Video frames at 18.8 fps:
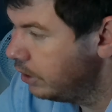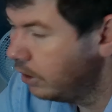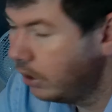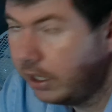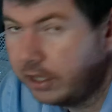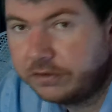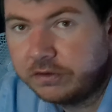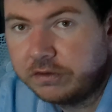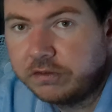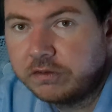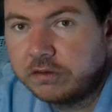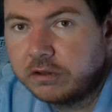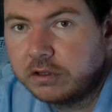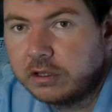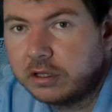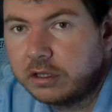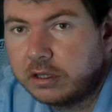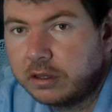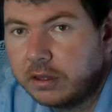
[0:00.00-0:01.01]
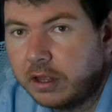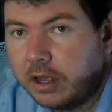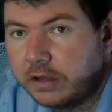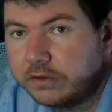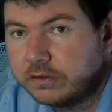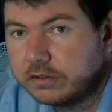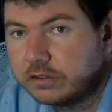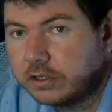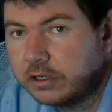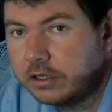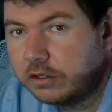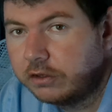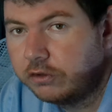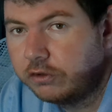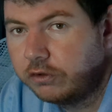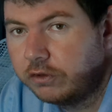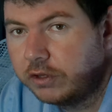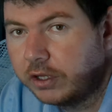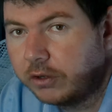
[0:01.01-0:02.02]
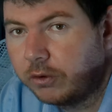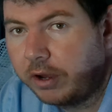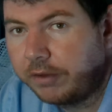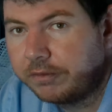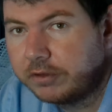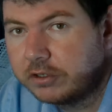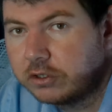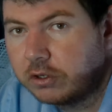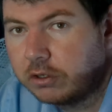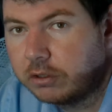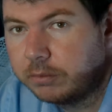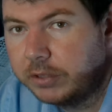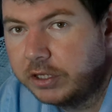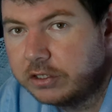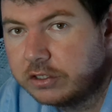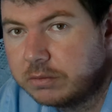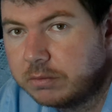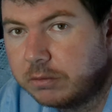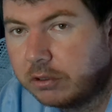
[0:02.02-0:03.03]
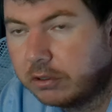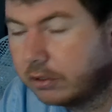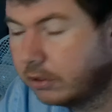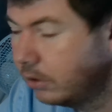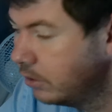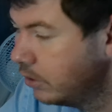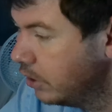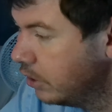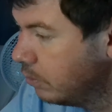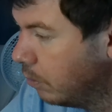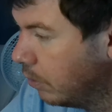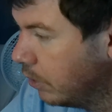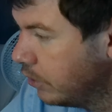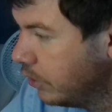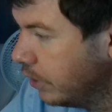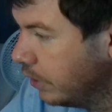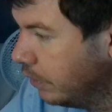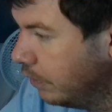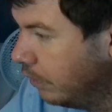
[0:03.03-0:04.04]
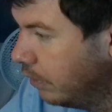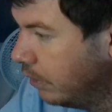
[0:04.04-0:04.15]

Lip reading: as it's going to do the graphics card benchmark. Just watch it.